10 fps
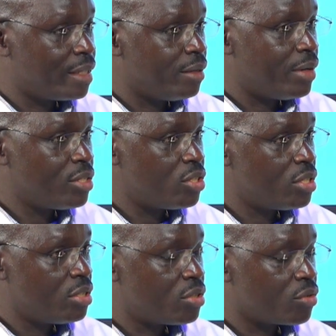the one
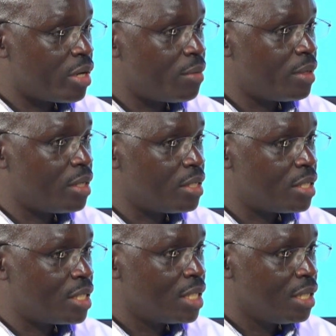she's describing,
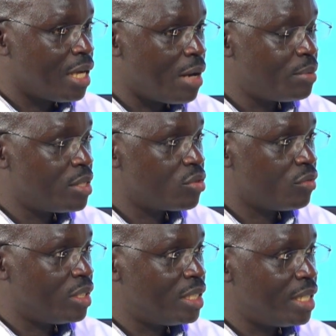is absence
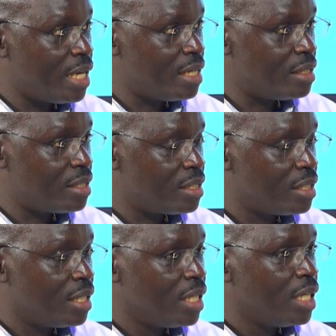of the tails,
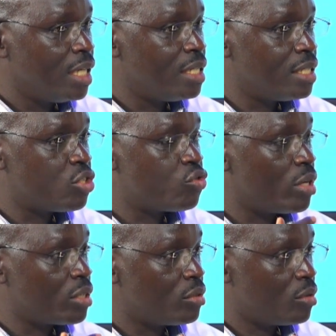is a
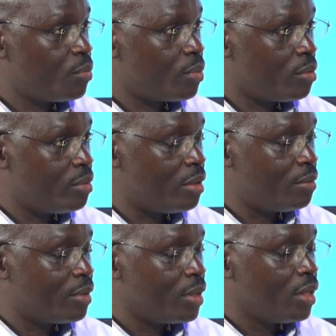structural
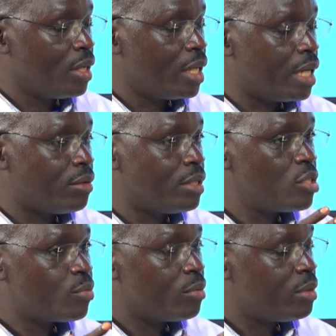problem. Now,
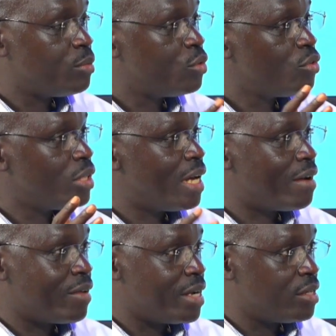these problems usually
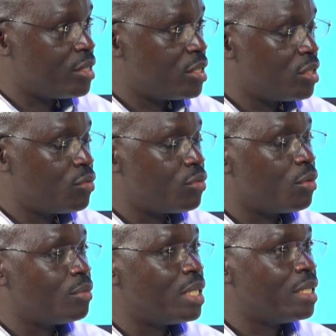arise
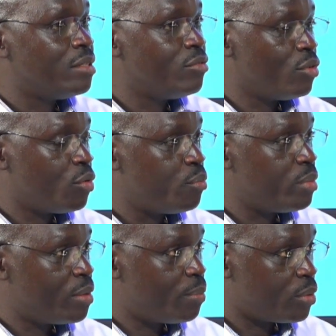from the
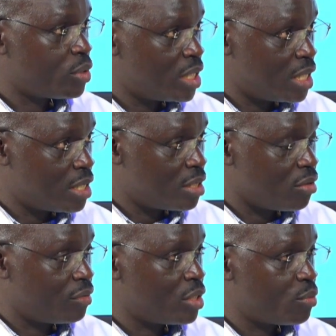development process
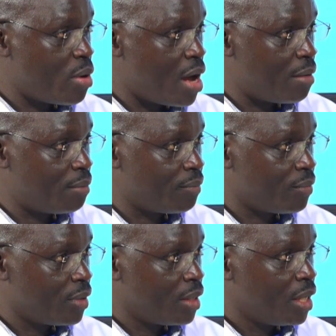of the sperm.
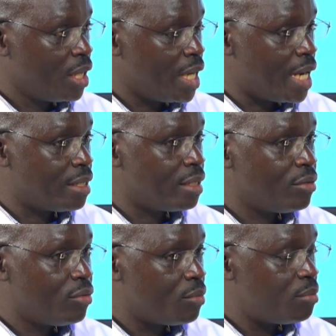And the
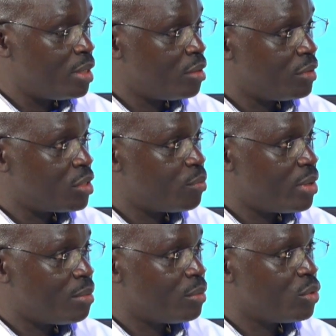development of the
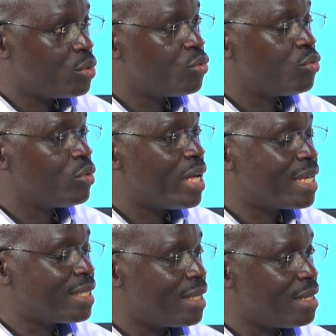sperm goes through
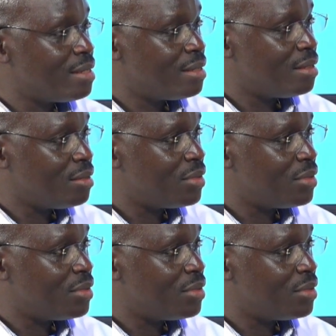extensive